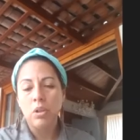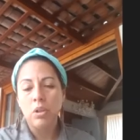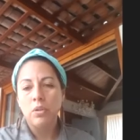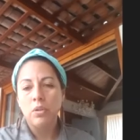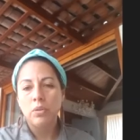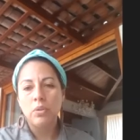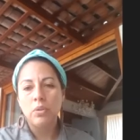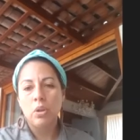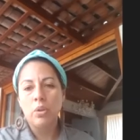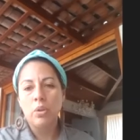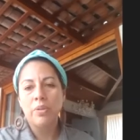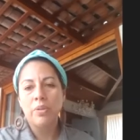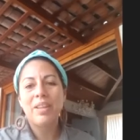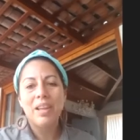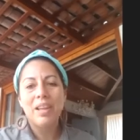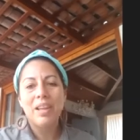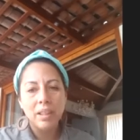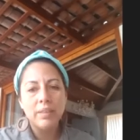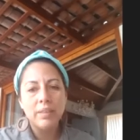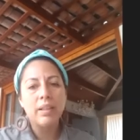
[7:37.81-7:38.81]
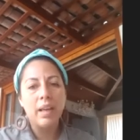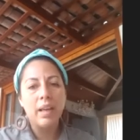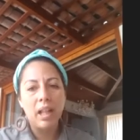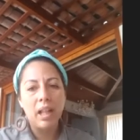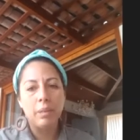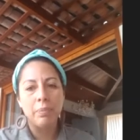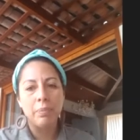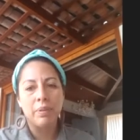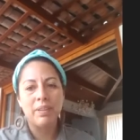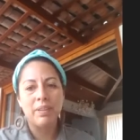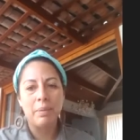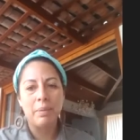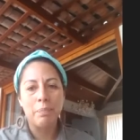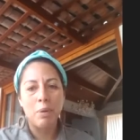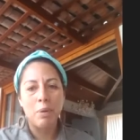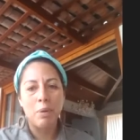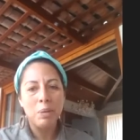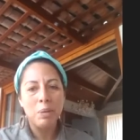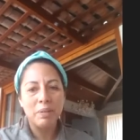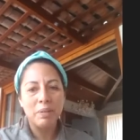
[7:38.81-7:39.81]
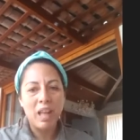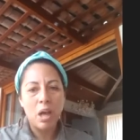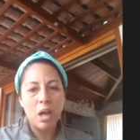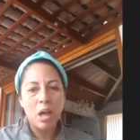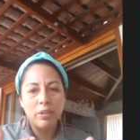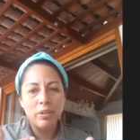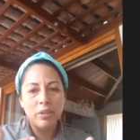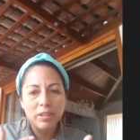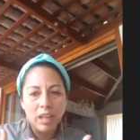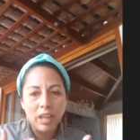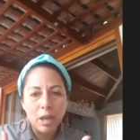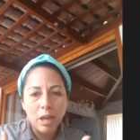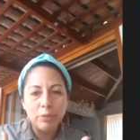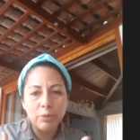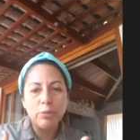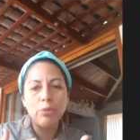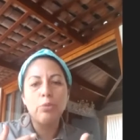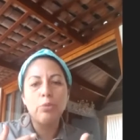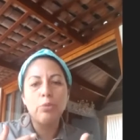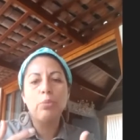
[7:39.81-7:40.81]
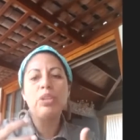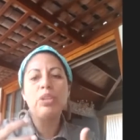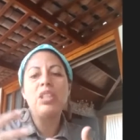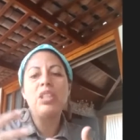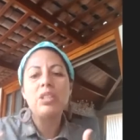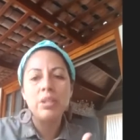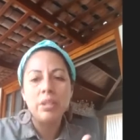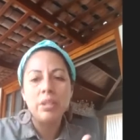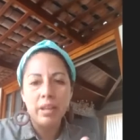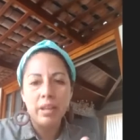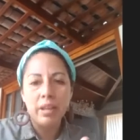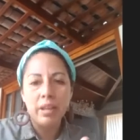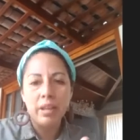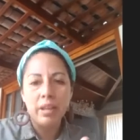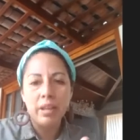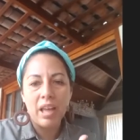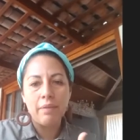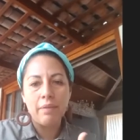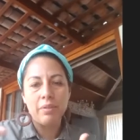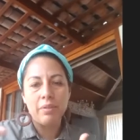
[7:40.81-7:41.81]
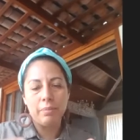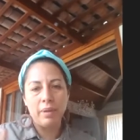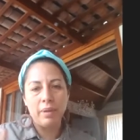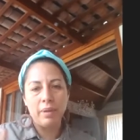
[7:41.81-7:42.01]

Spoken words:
So there is help. The problem now is how to reach everybody.